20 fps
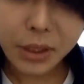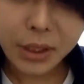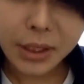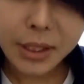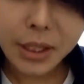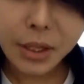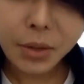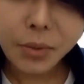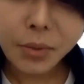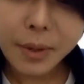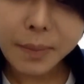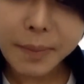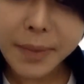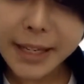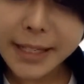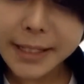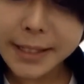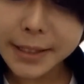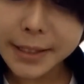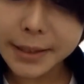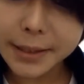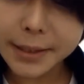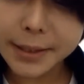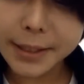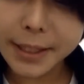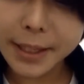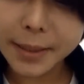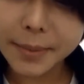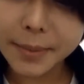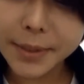the repeated
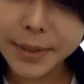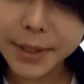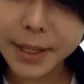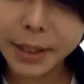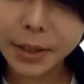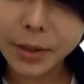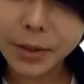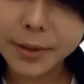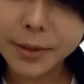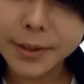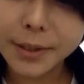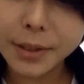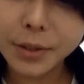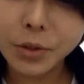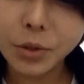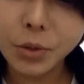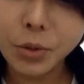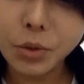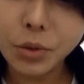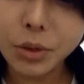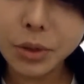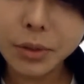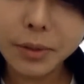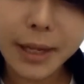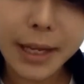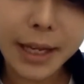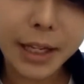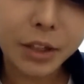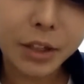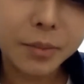attempts at constitutional
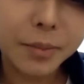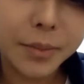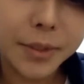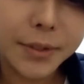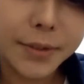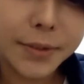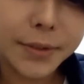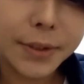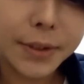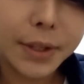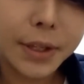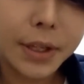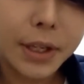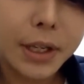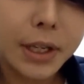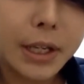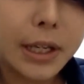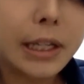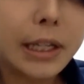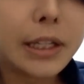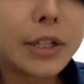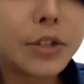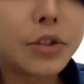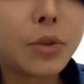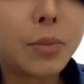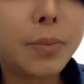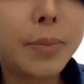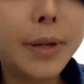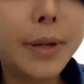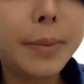arguments in the
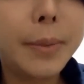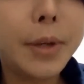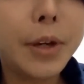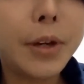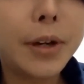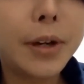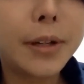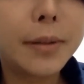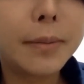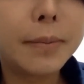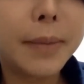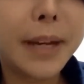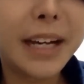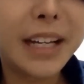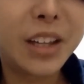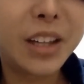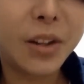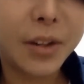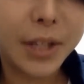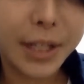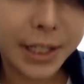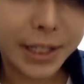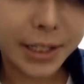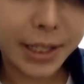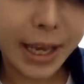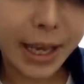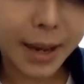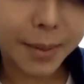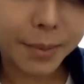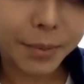Supreme Court by lawyer
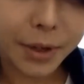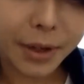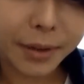M.